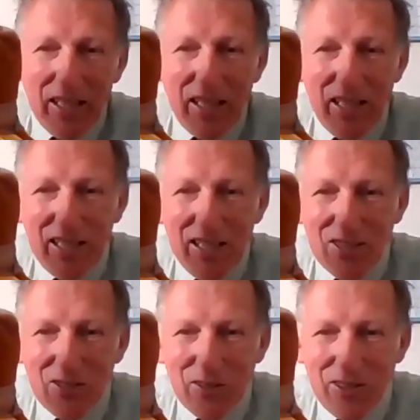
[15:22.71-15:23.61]
He
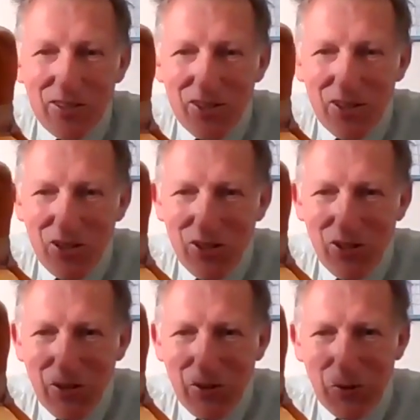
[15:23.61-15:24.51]
is going to
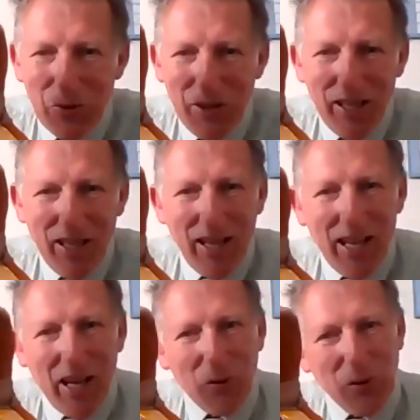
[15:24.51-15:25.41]
show
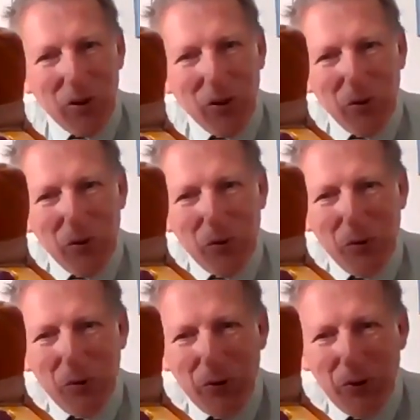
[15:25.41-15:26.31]
how you